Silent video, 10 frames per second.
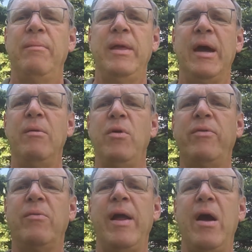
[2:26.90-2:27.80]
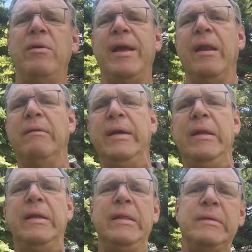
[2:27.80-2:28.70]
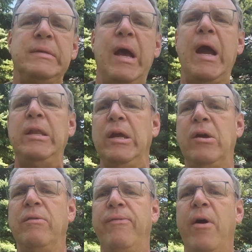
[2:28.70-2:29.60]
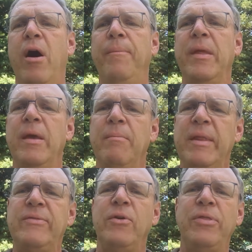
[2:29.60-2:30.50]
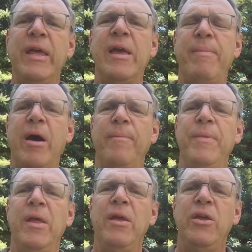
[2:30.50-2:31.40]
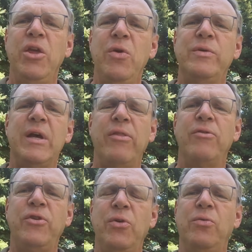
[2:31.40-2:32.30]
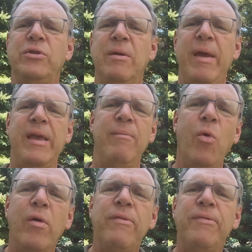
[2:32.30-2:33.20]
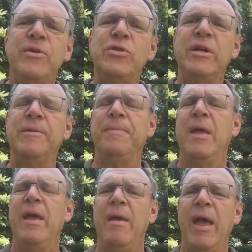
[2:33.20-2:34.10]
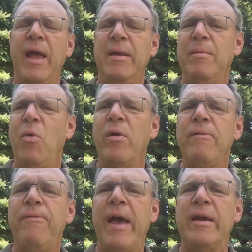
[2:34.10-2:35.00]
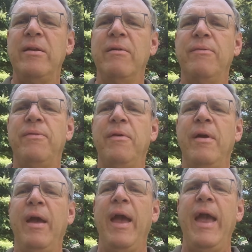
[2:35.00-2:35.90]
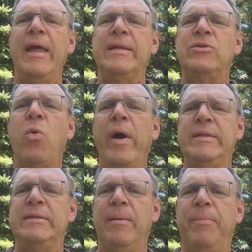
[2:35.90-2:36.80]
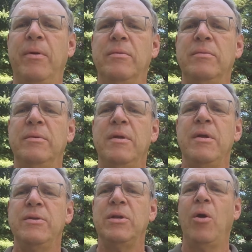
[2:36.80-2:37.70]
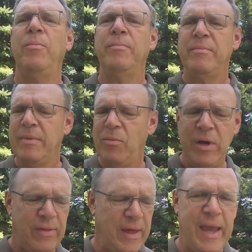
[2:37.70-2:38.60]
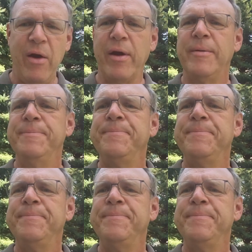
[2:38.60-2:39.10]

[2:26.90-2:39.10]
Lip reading: you got to move it around, you got to lean on either side, you could fall. But so think about it. Use other tools to make you more efficient and more effective, and it's quite simple. So what do you think, Eric?